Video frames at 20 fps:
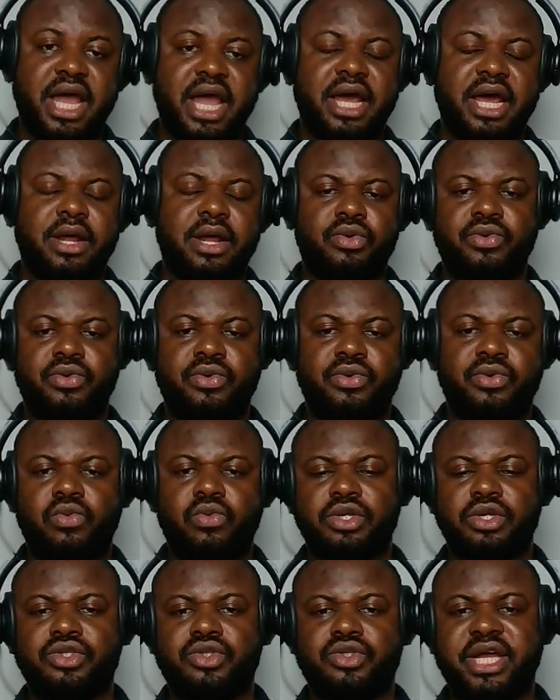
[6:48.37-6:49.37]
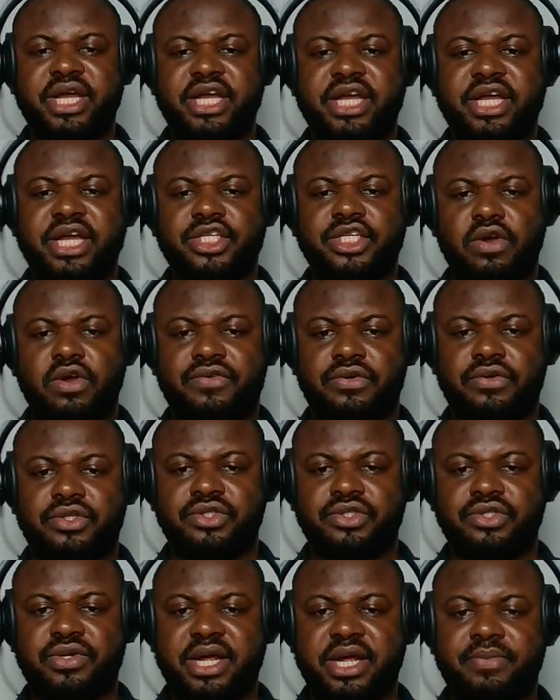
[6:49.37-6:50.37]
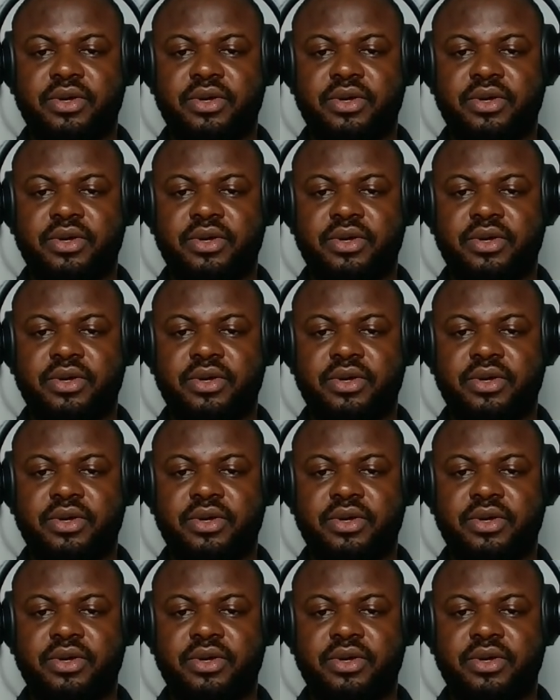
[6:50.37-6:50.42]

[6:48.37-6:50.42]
and I wouldn't want to get you confused, right?